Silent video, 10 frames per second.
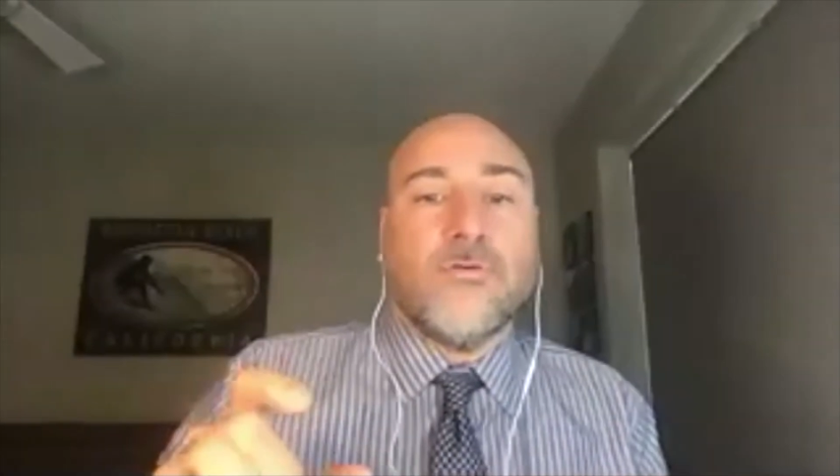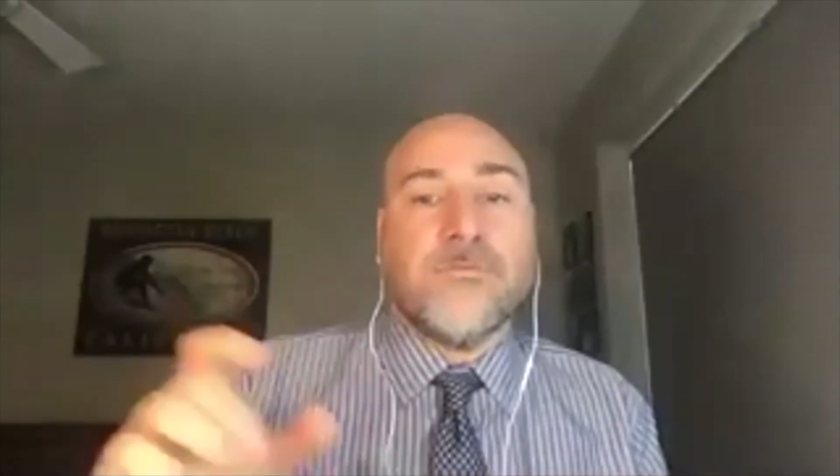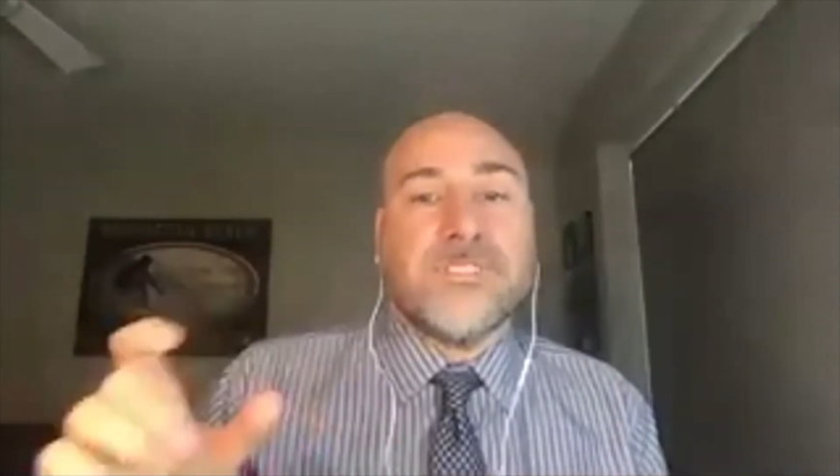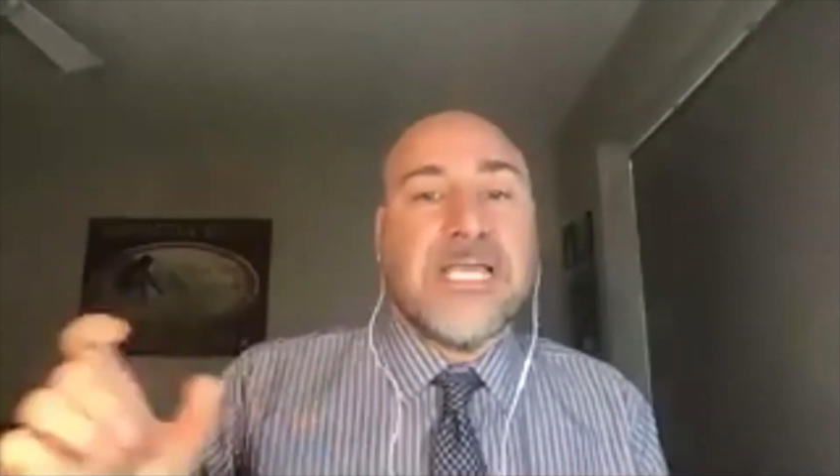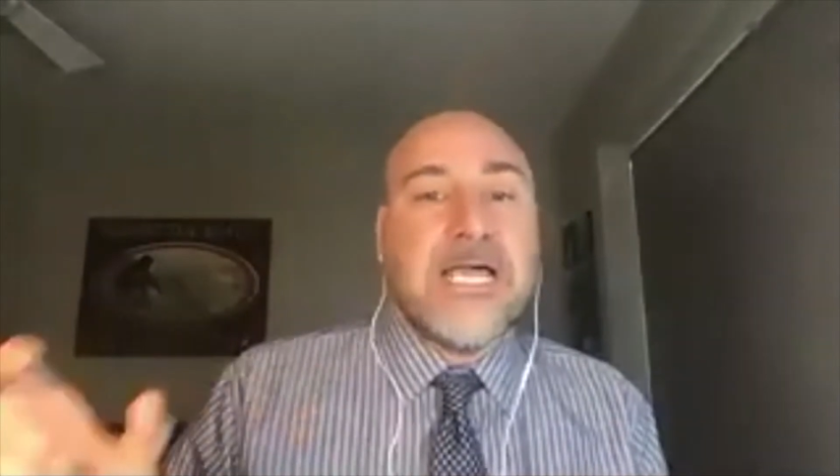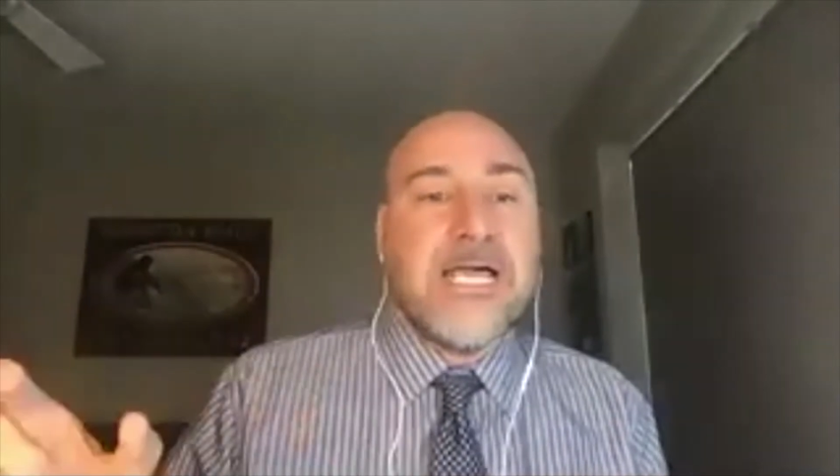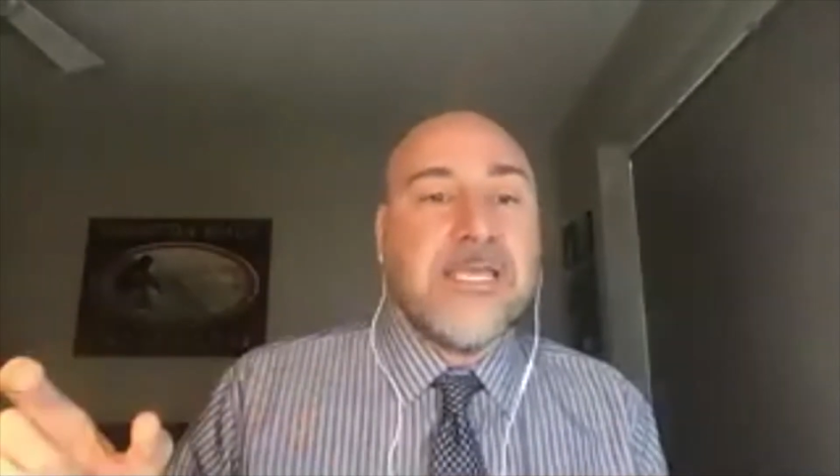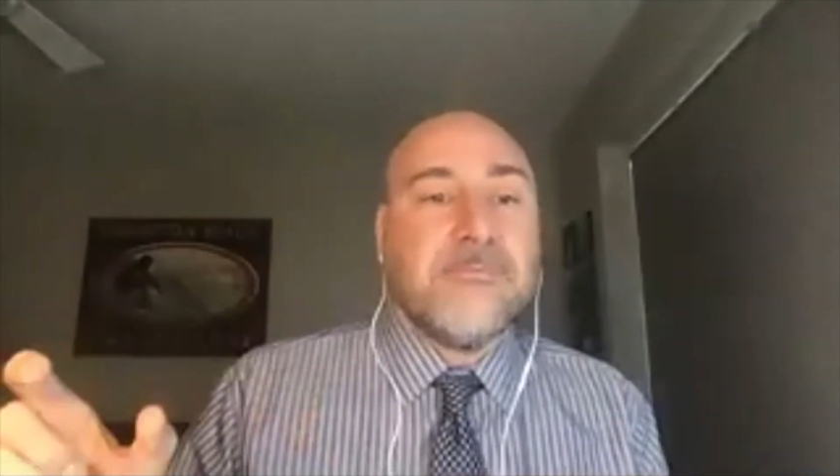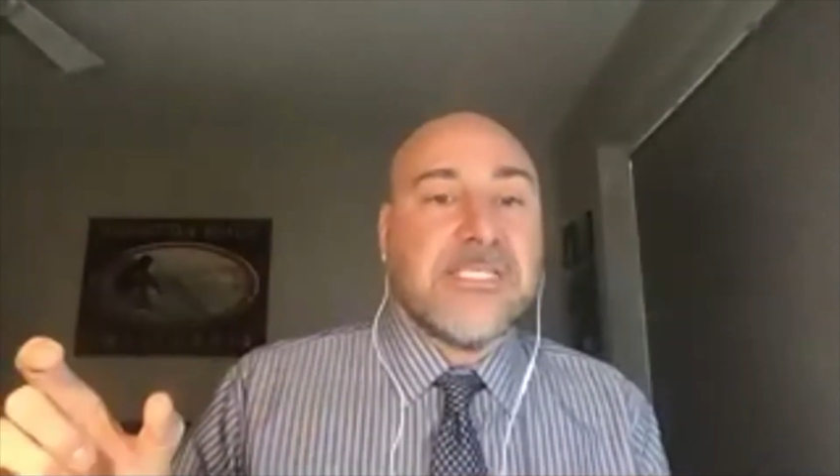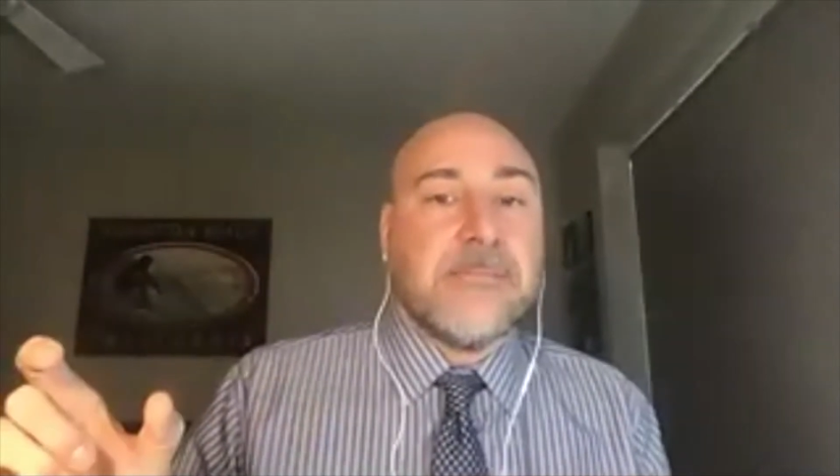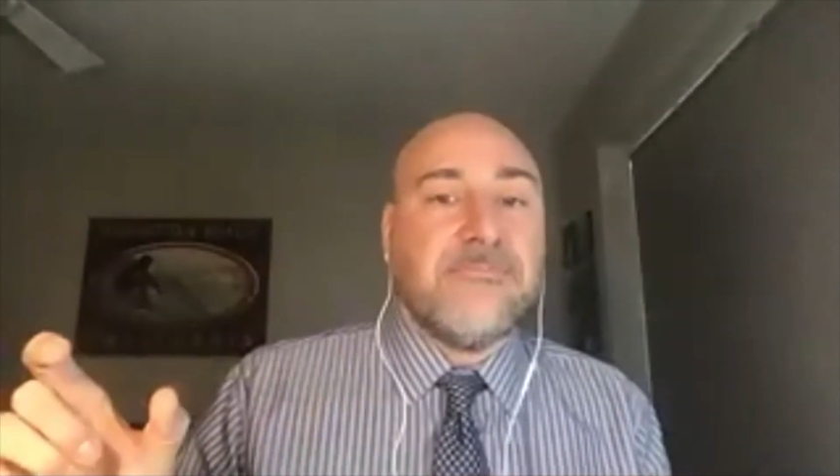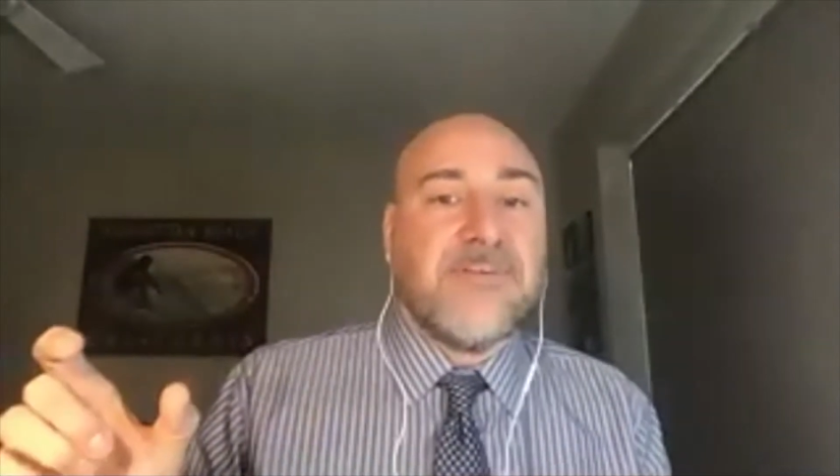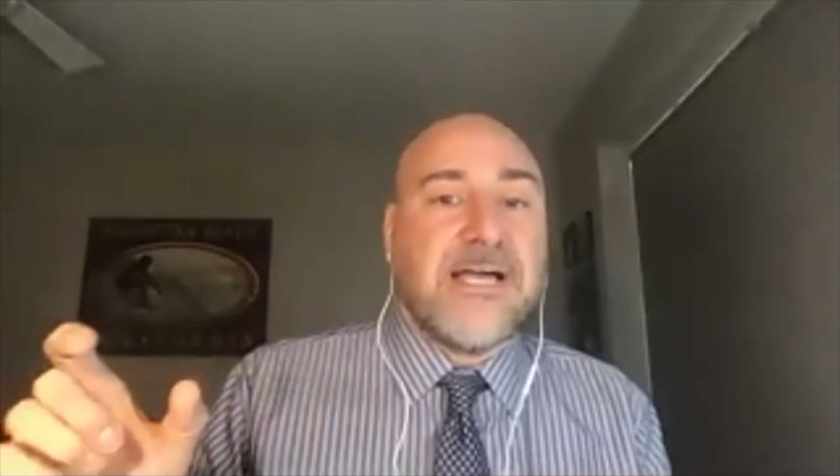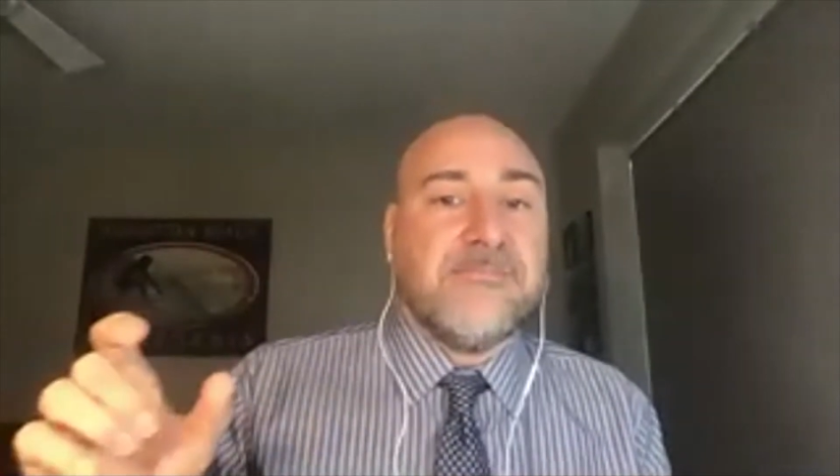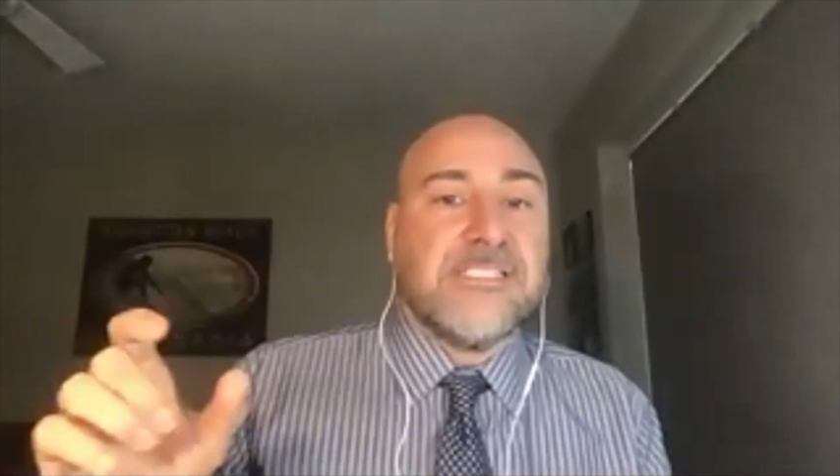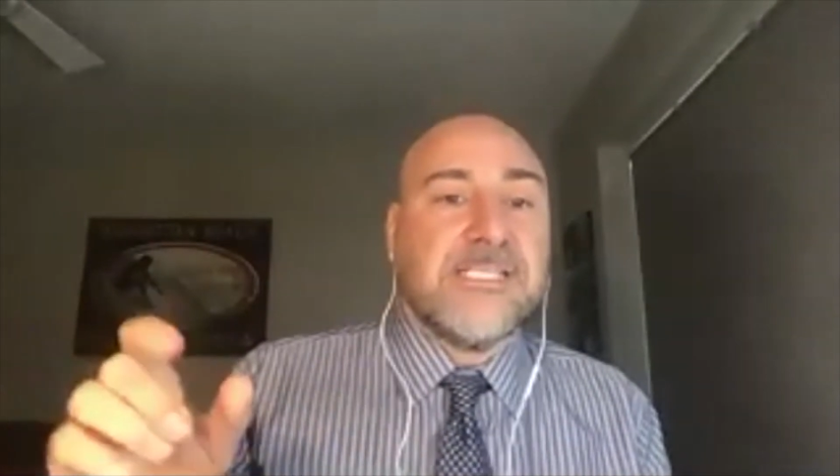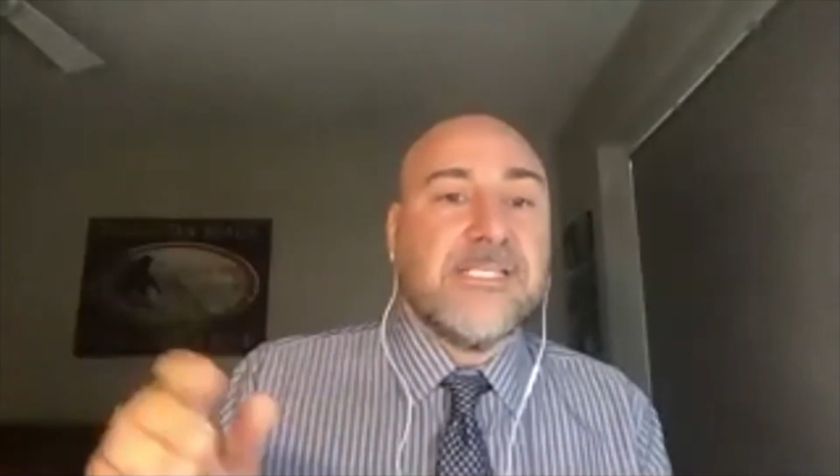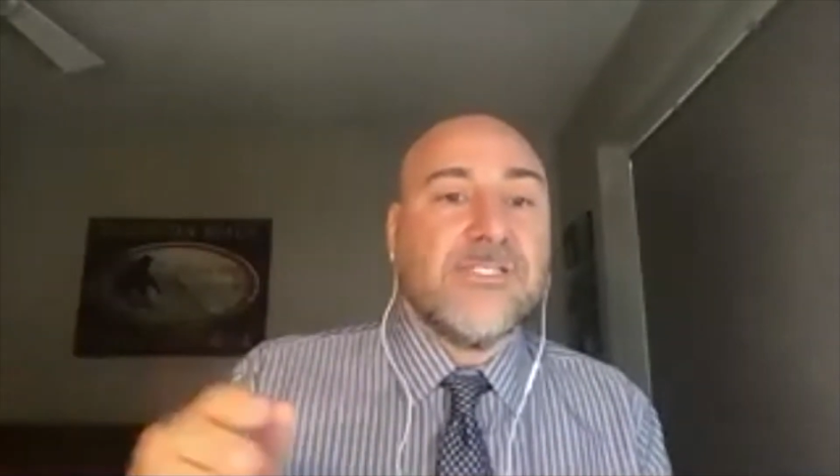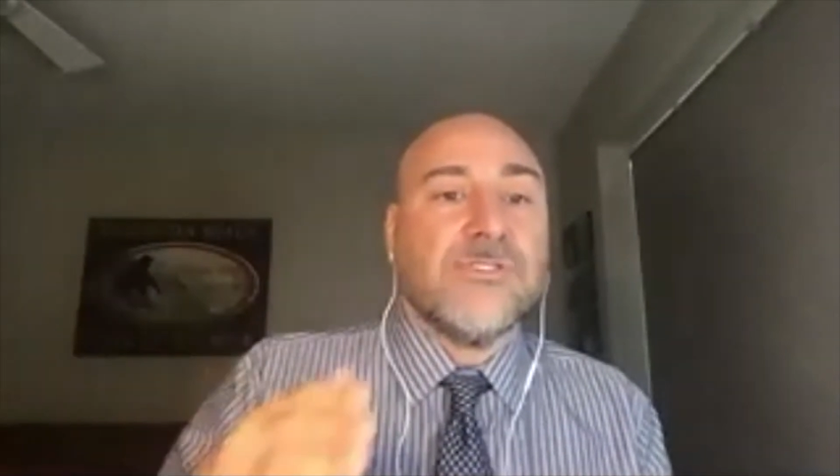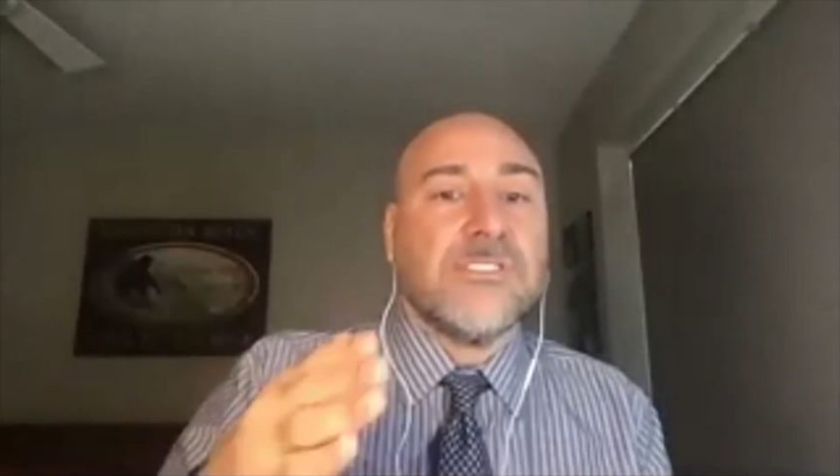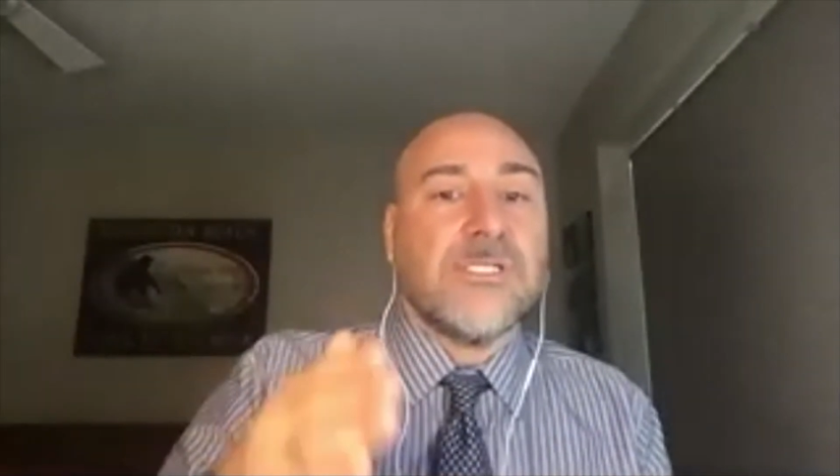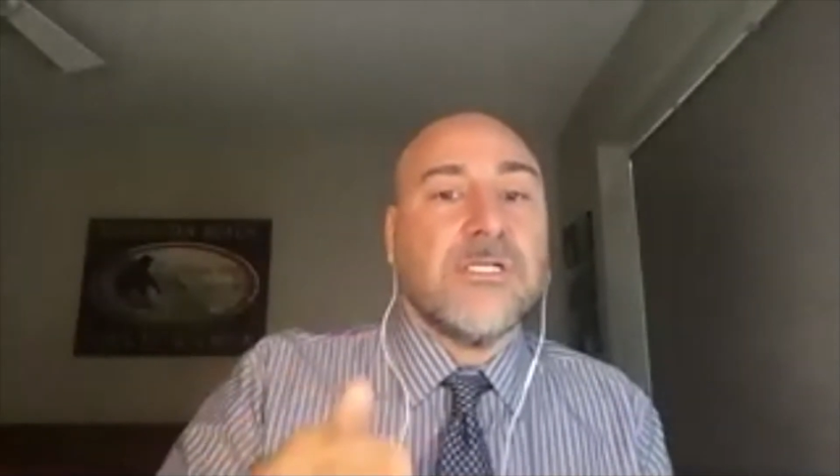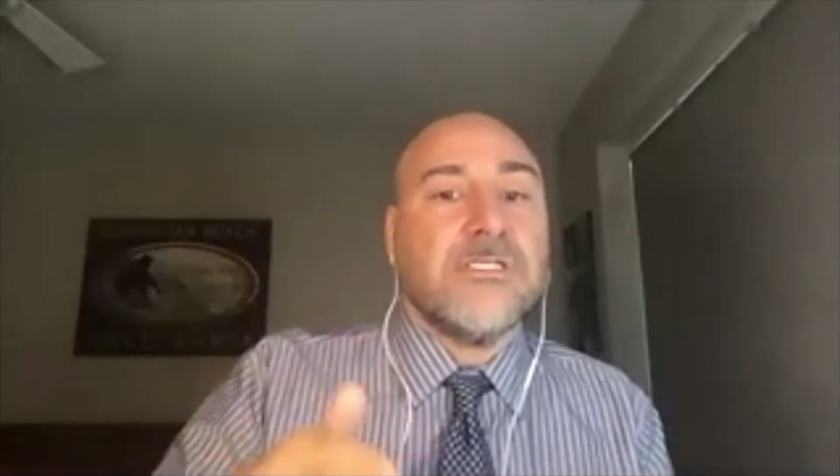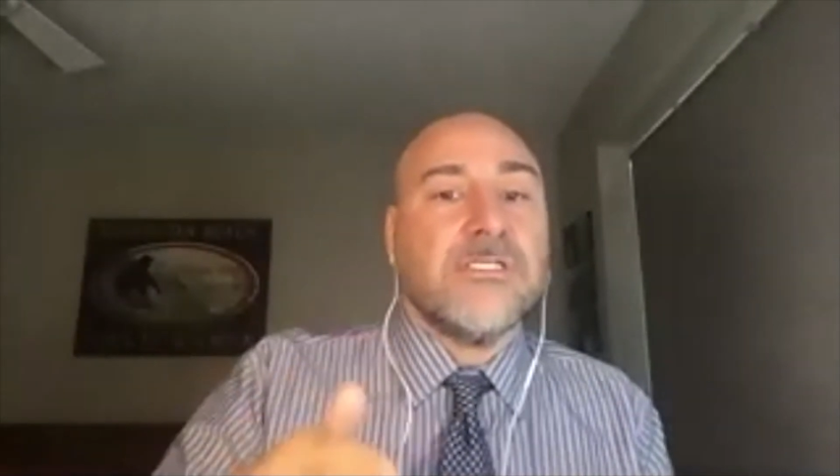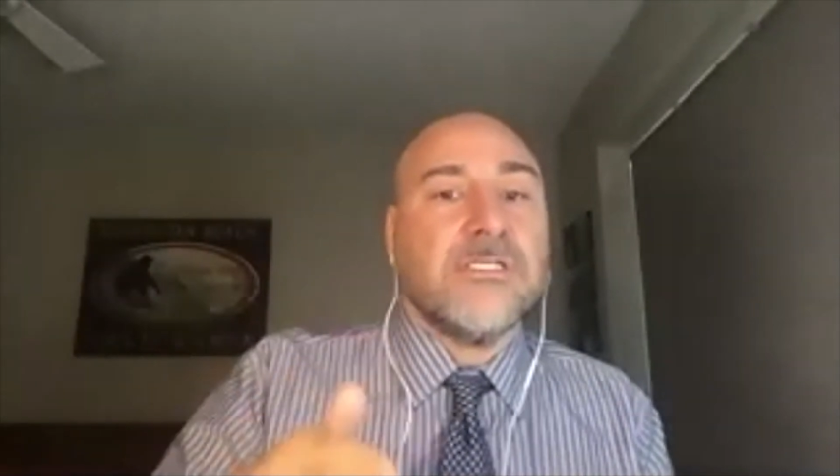over time, step 5 says you start